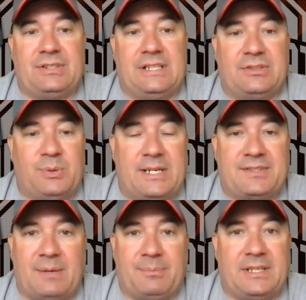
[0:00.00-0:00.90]
He tweaked
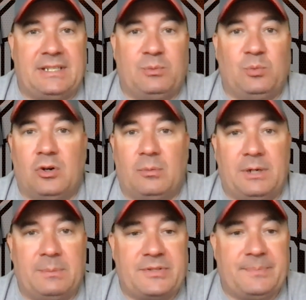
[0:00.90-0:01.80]
something in
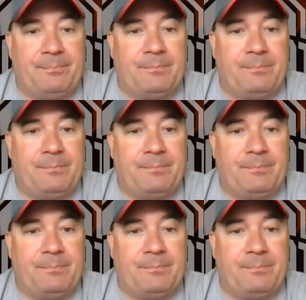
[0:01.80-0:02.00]
warmups.